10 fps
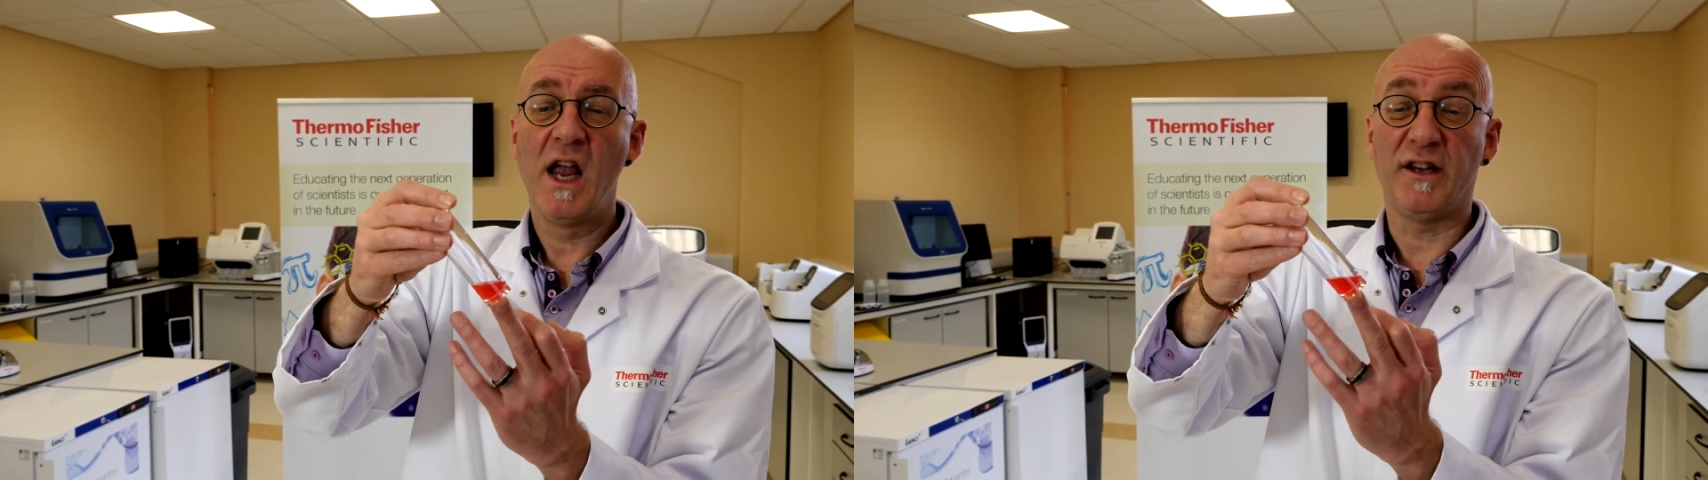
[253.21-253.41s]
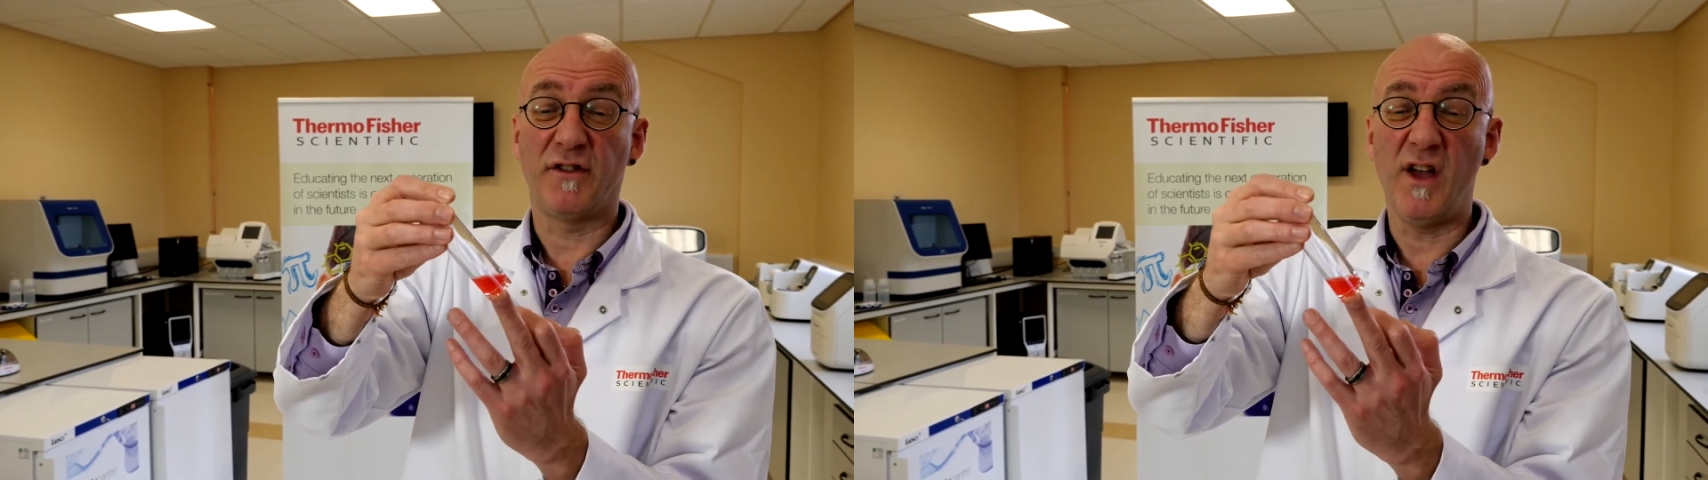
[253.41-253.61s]

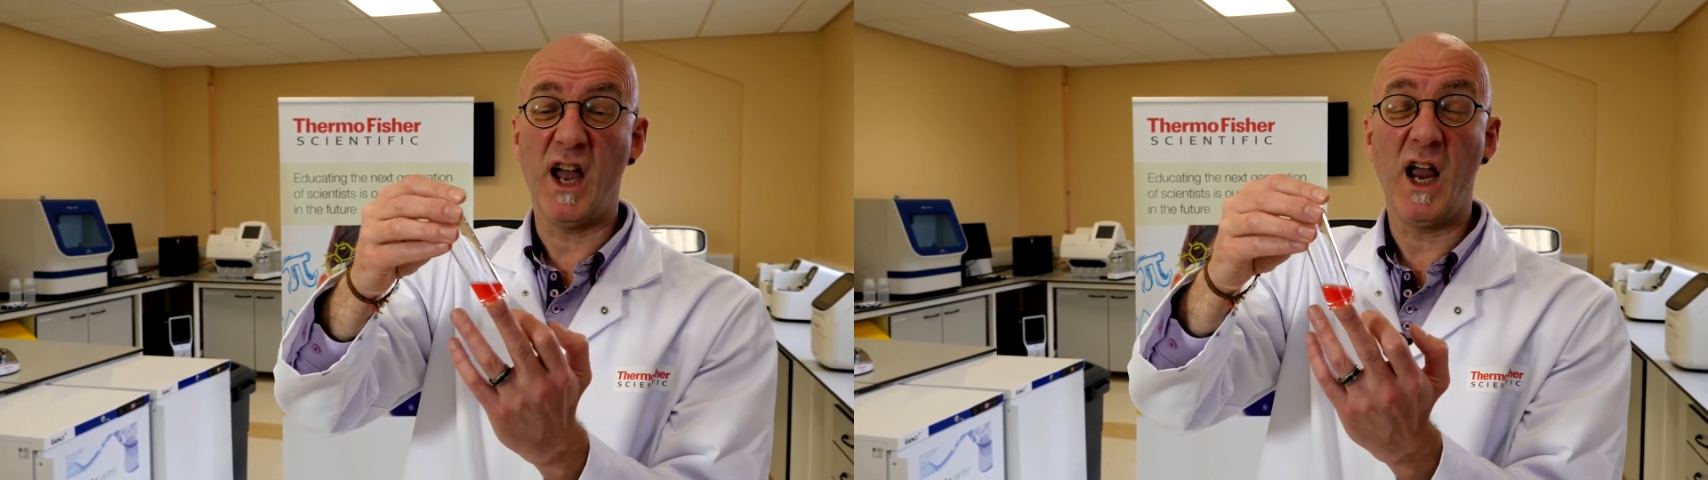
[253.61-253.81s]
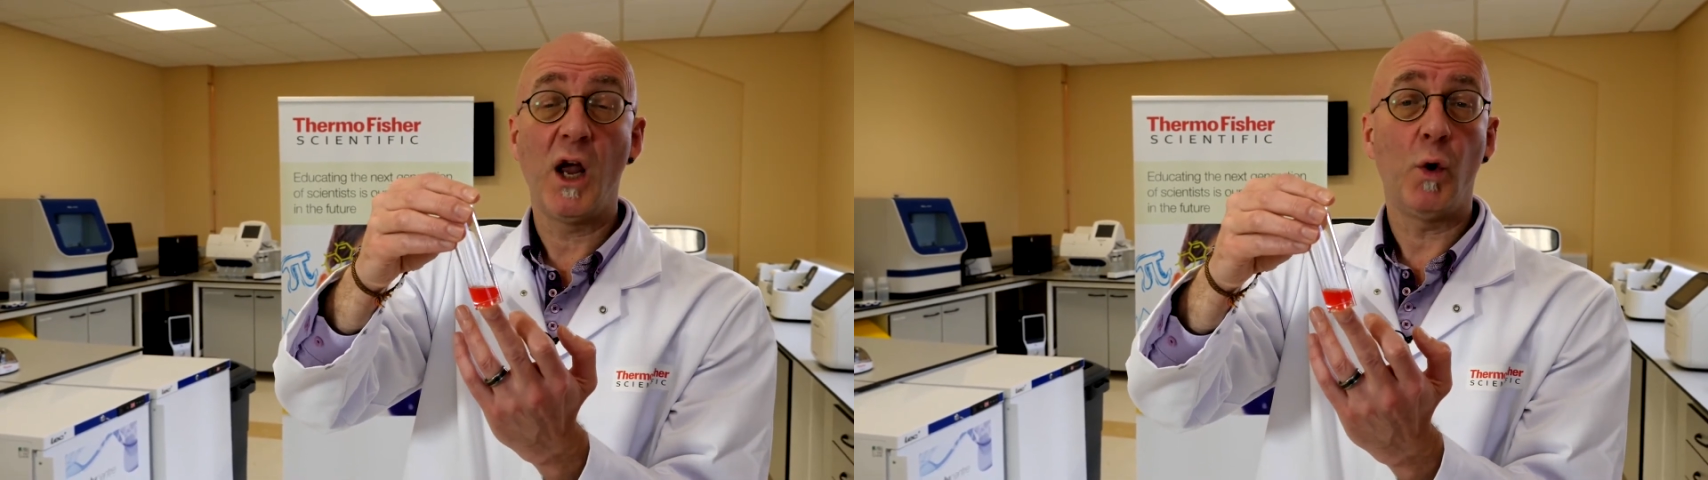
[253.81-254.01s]
It's
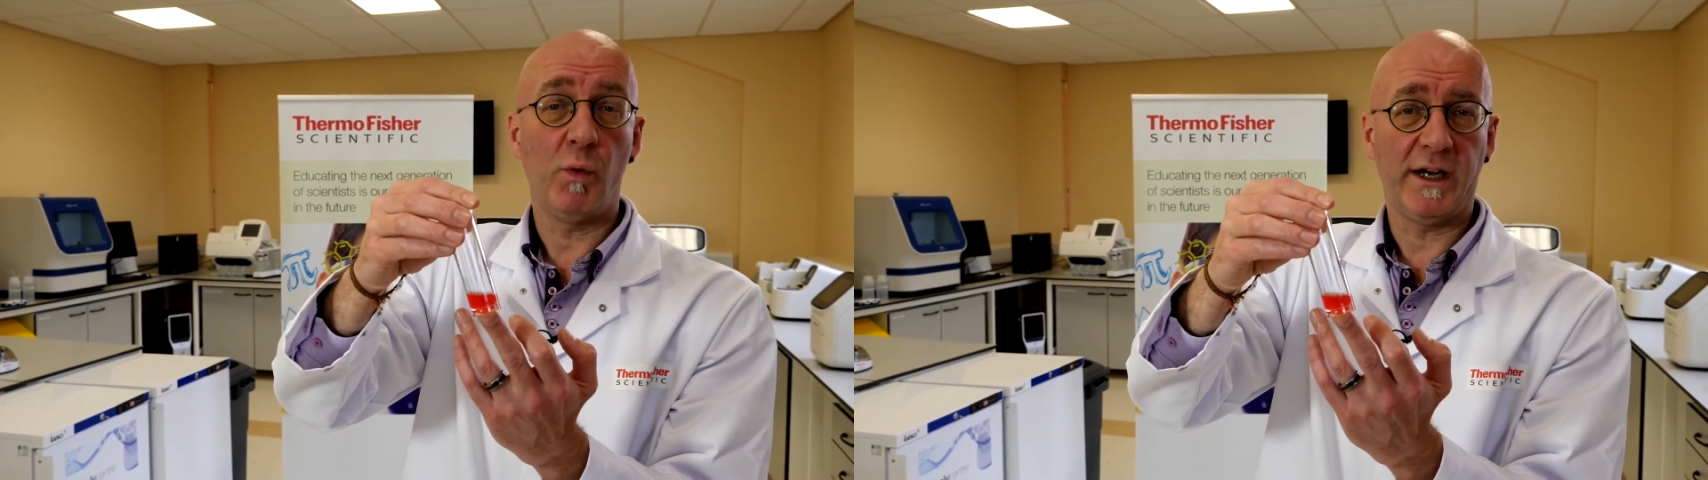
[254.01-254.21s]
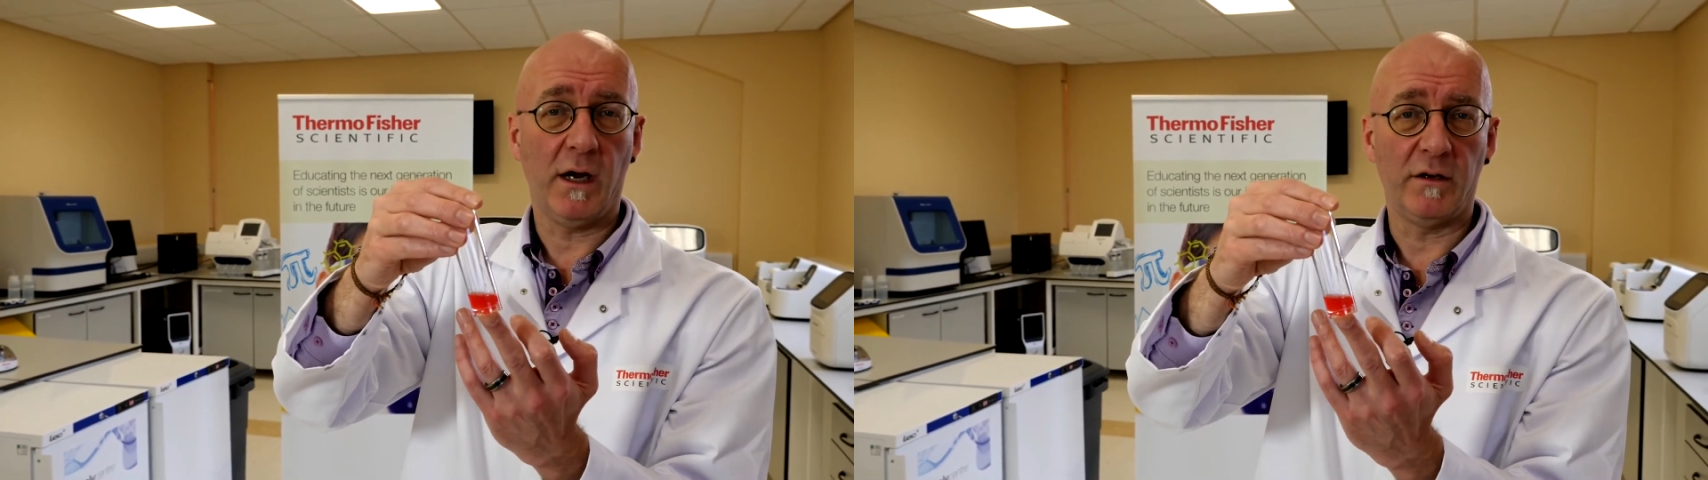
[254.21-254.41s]
there,
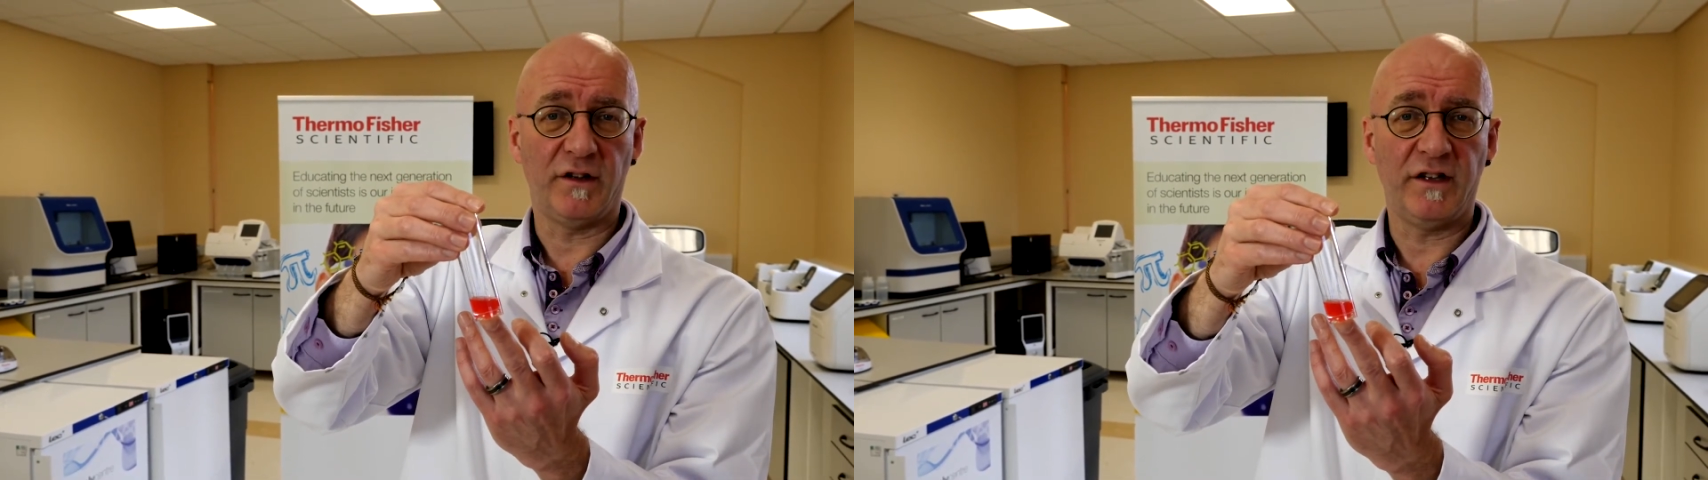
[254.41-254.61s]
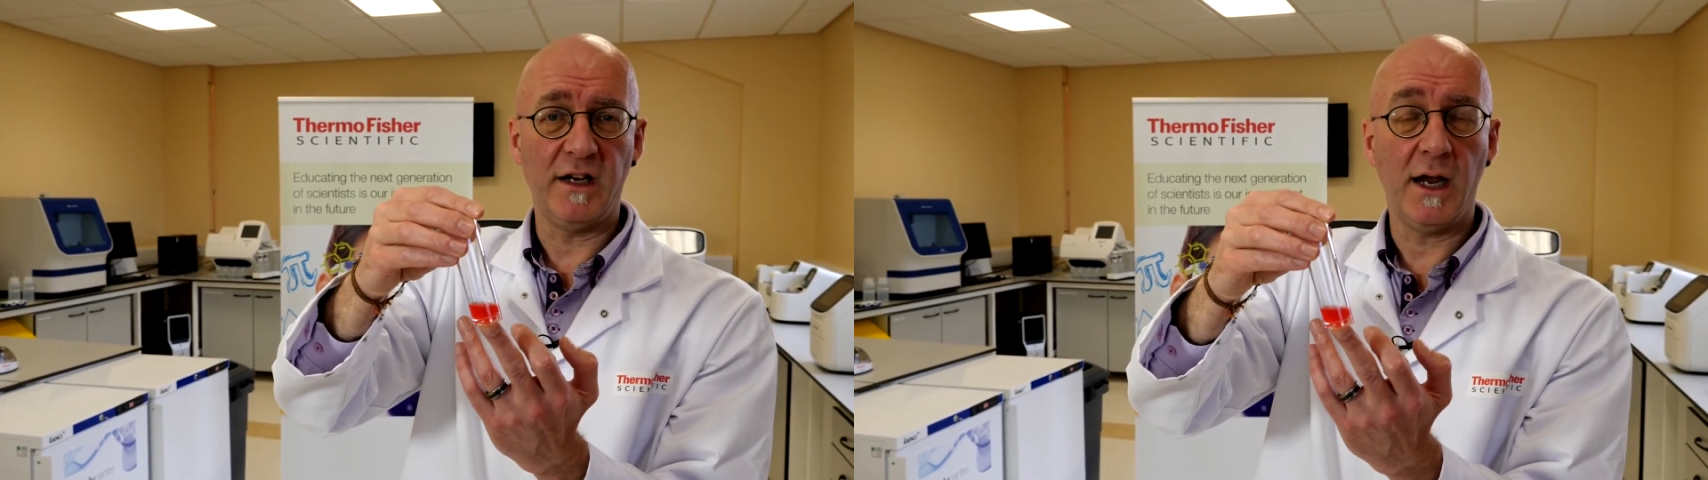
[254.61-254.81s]
we can't
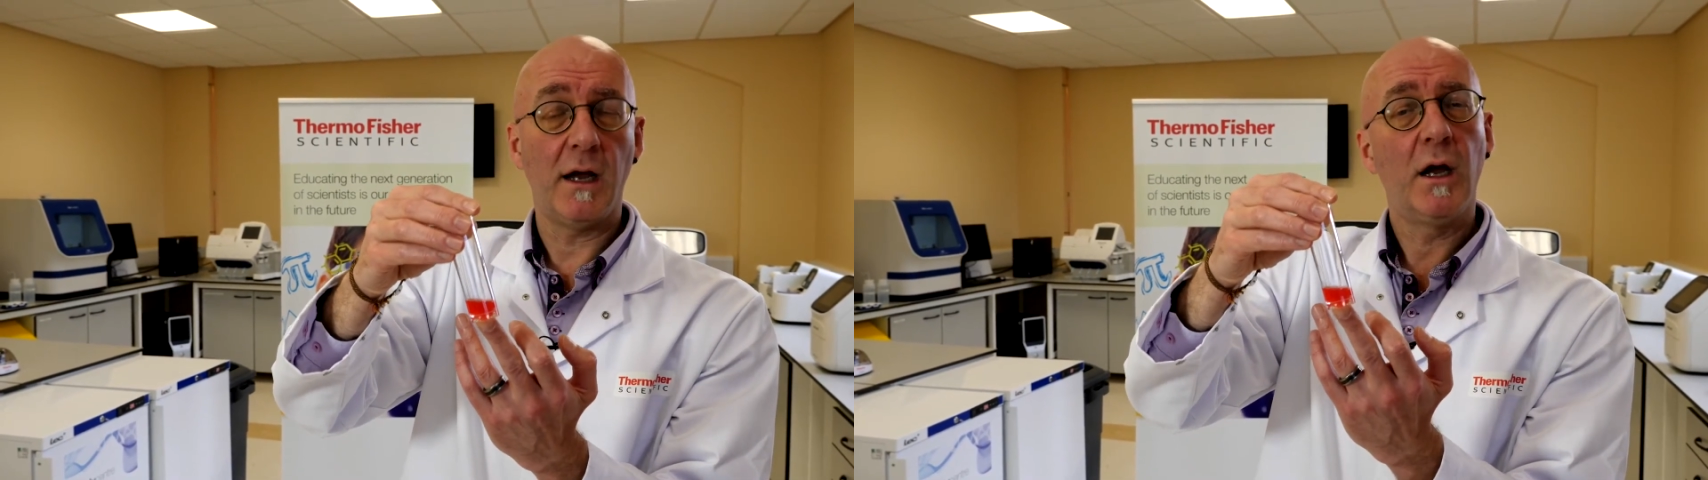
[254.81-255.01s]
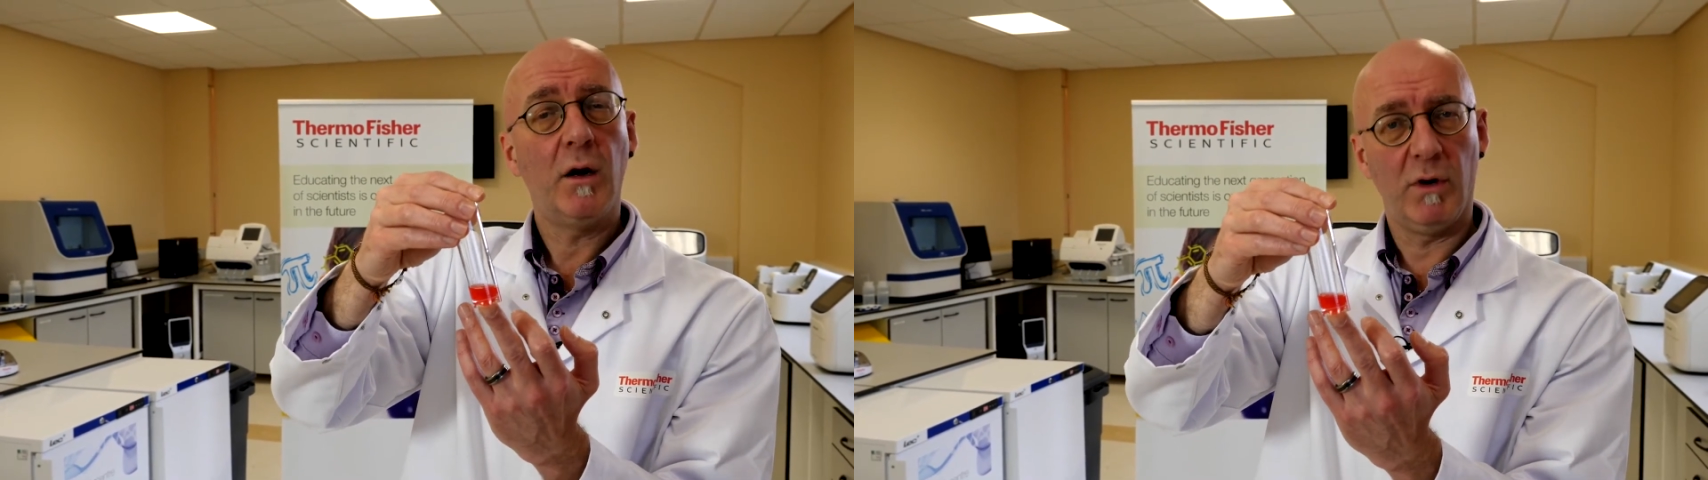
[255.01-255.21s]
see it,